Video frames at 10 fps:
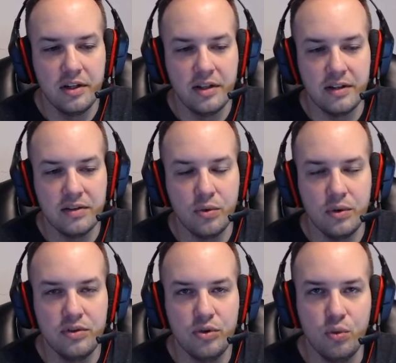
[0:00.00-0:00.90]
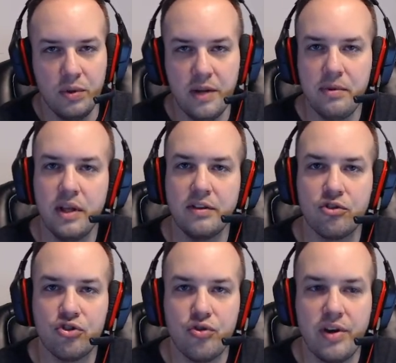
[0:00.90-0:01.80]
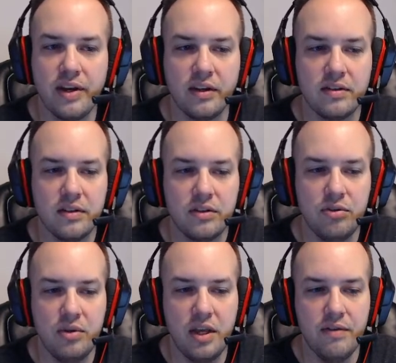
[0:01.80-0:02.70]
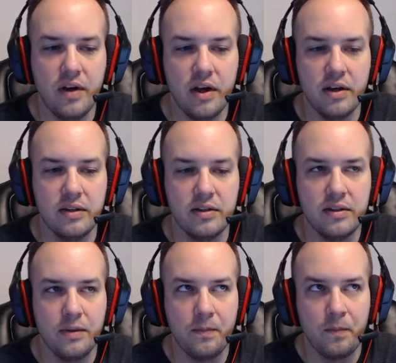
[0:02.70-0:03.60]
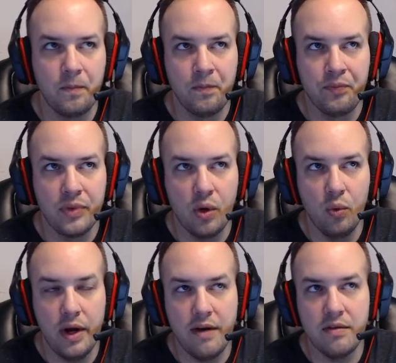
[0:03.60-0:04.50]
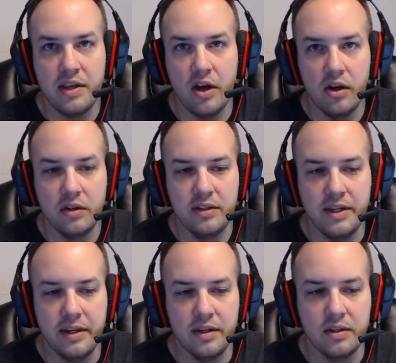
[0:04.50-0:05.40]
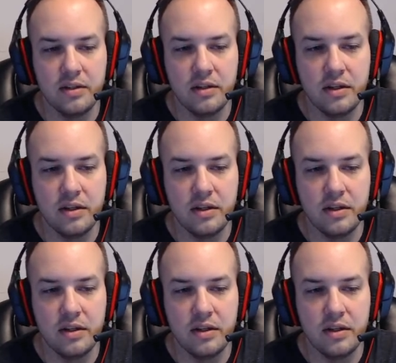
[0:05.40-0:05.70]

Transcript: that's going to manipulate the strings to give us whatever the alt is.